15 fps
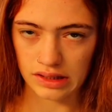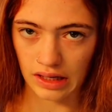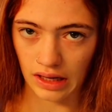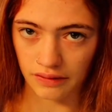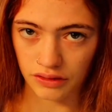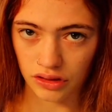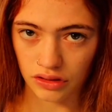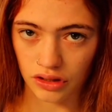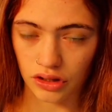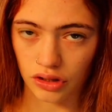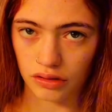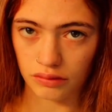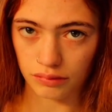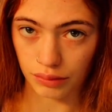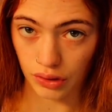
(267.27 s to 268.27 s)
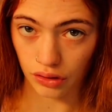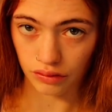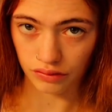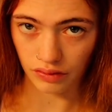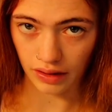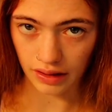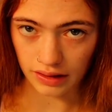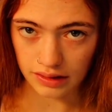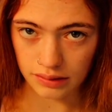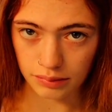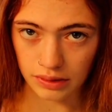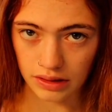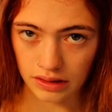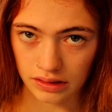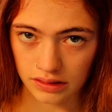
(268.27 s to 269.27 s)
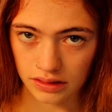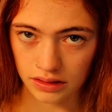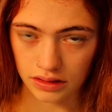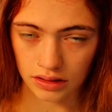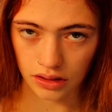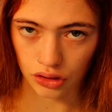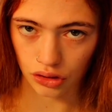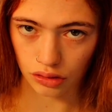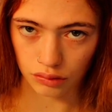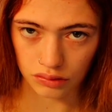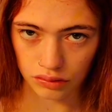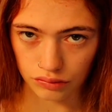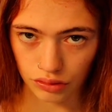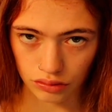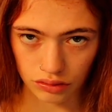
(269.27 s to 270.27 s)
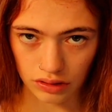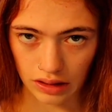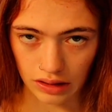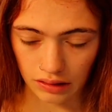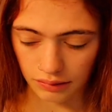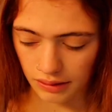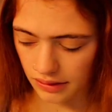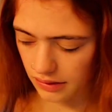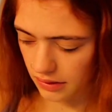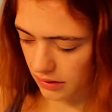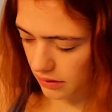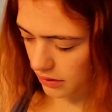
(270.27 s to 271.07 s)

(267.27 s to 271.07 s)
Have to look perfect because it's going to go in the roller anyways